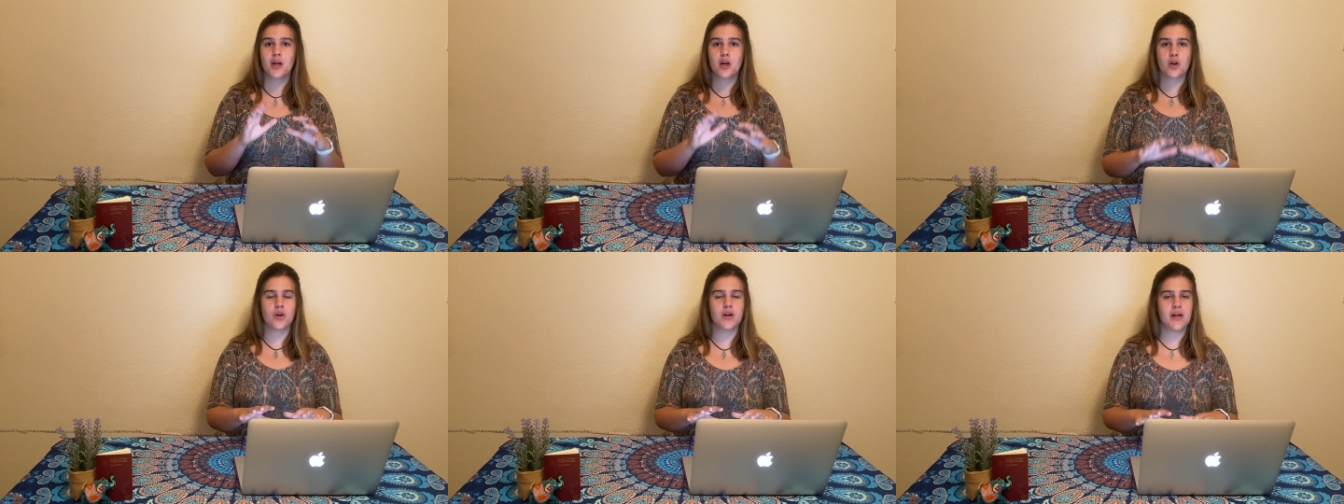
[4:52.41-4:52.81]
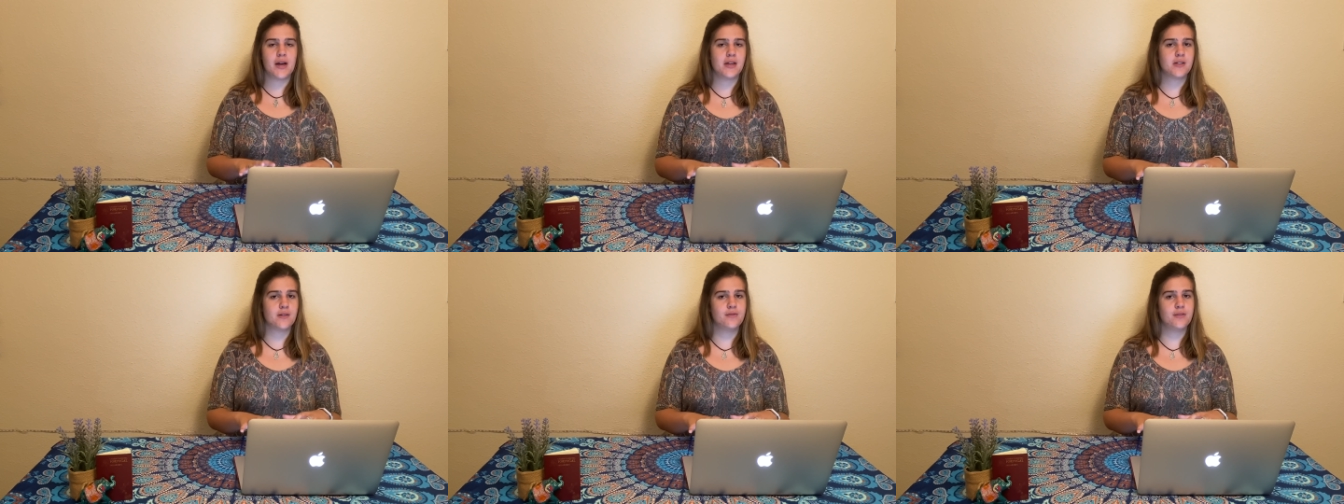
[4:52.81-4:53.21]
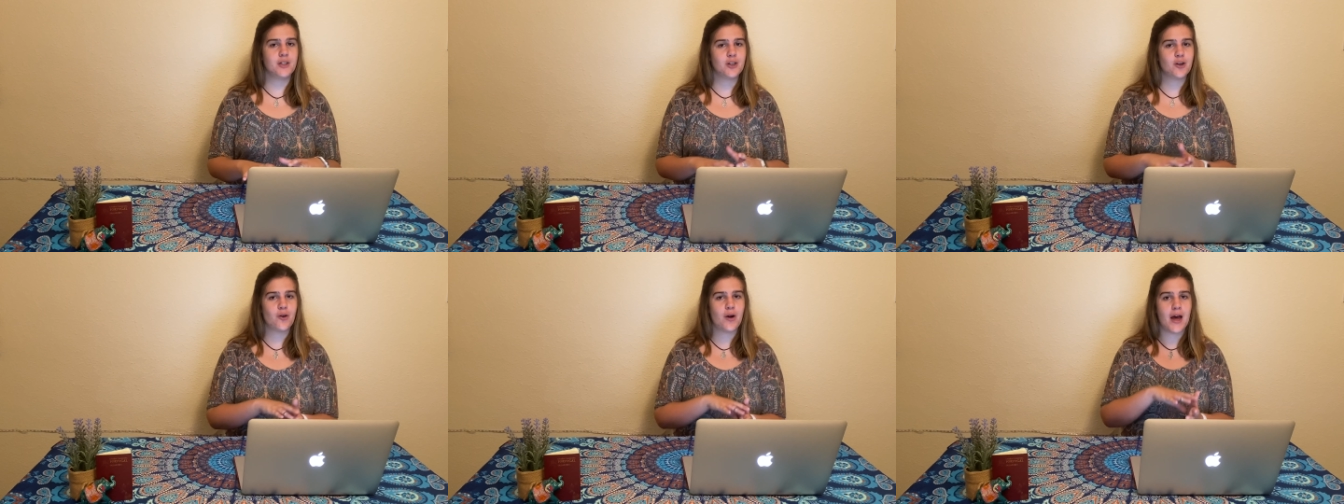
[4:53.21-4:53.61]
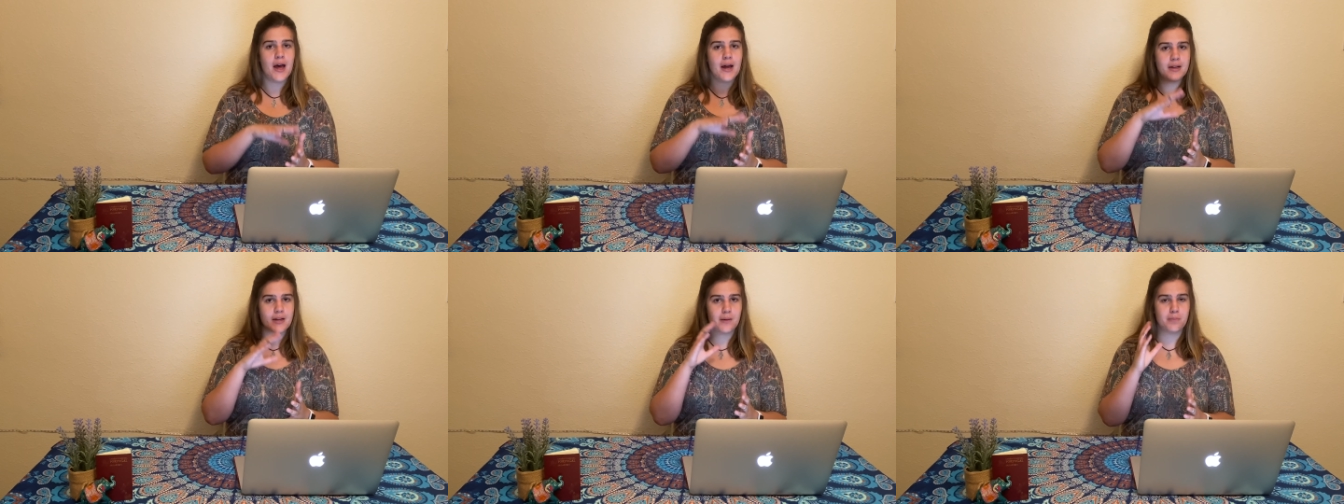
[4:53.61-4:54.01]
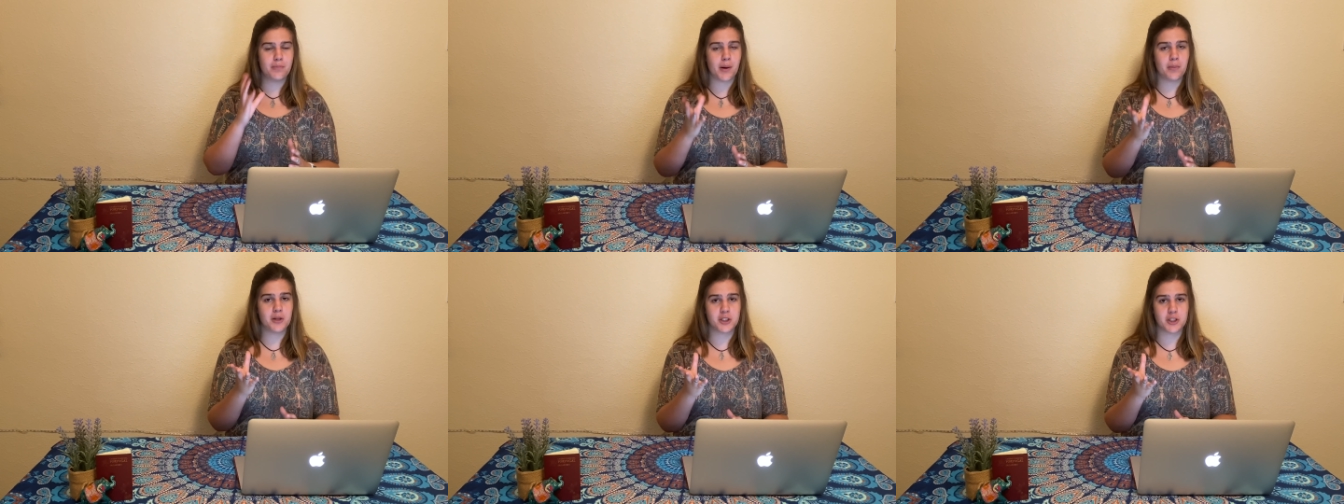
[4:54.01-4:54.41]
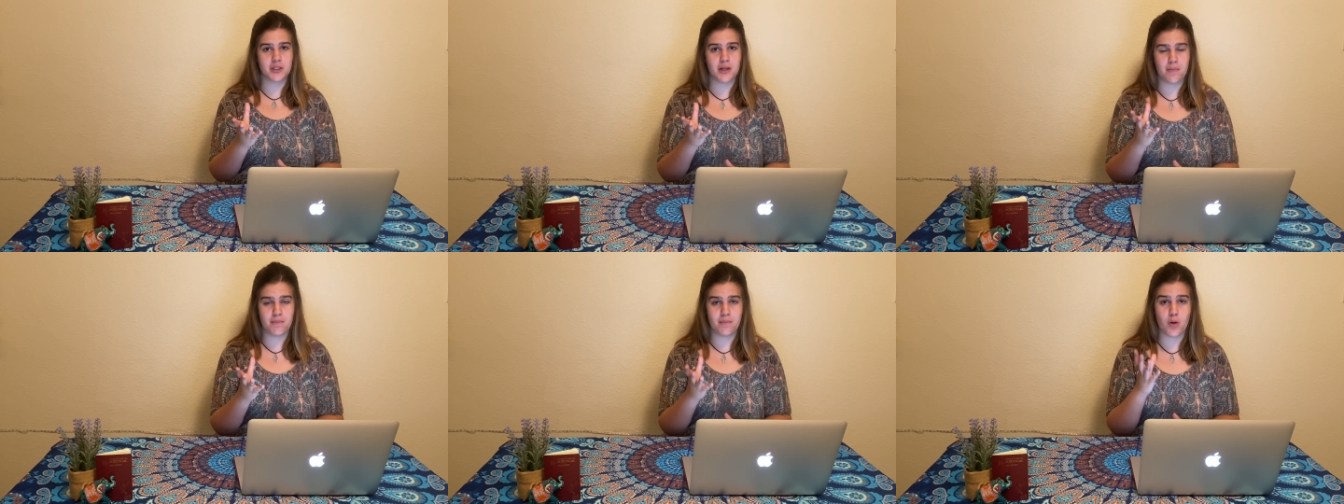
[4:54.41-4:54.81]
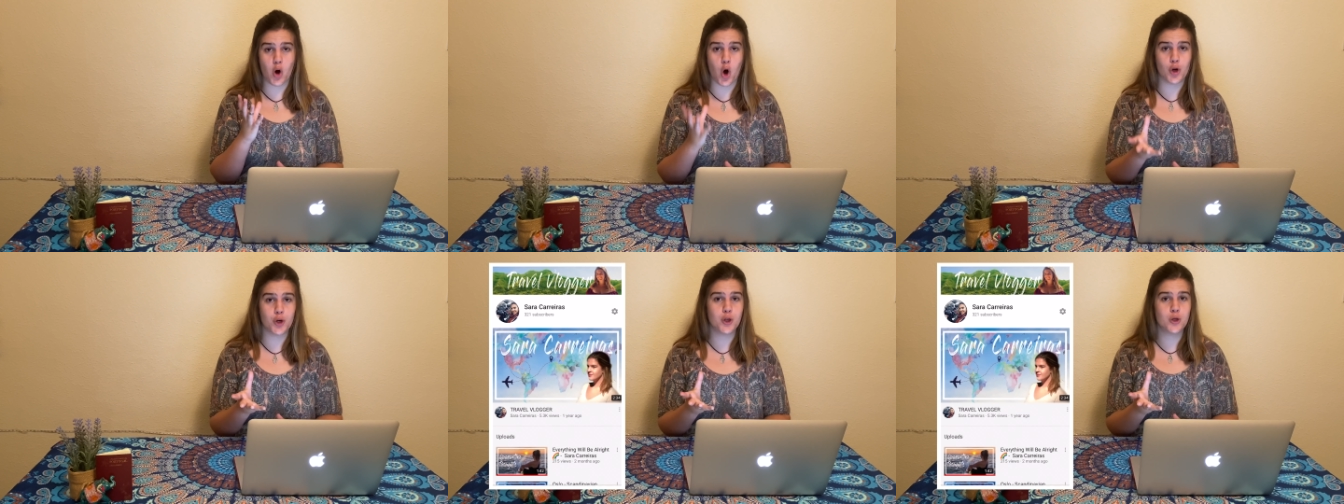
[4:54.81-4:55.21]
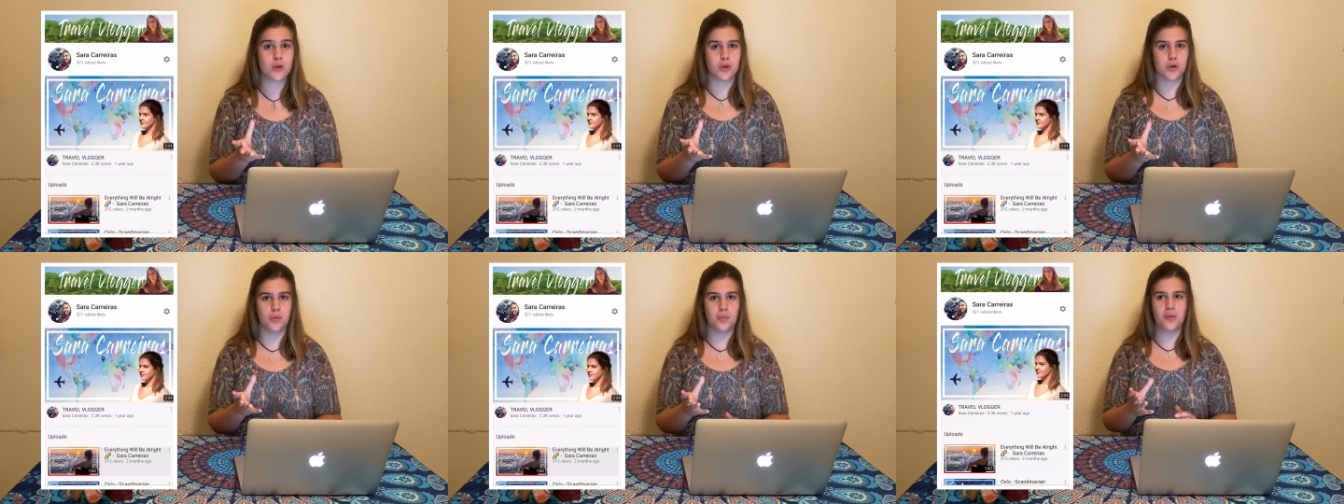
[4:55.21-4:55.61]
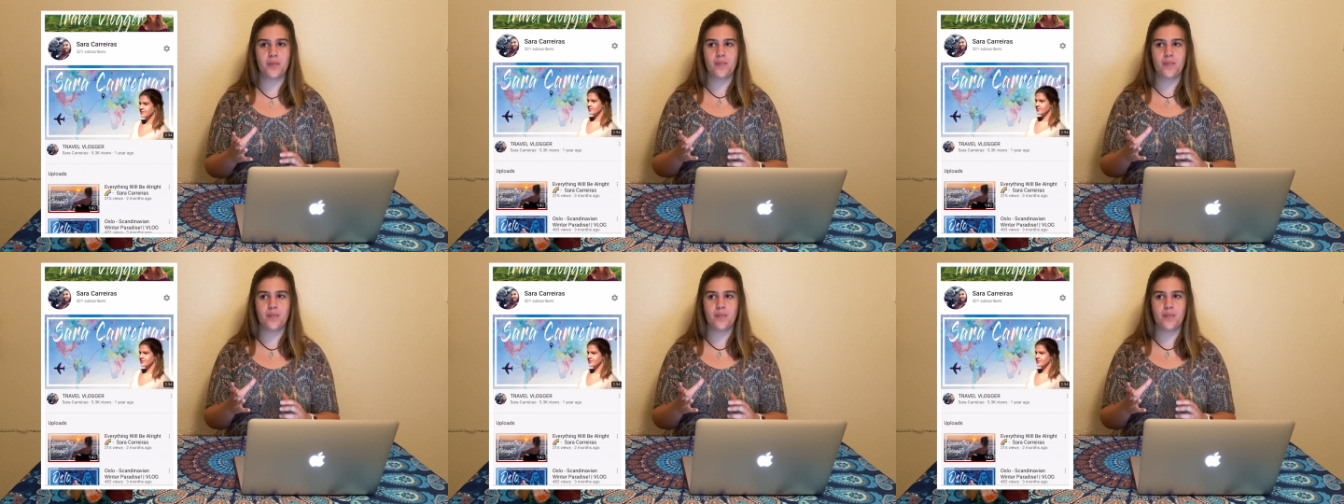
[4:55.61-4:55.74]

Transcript: create a video and then publish them on YouTube.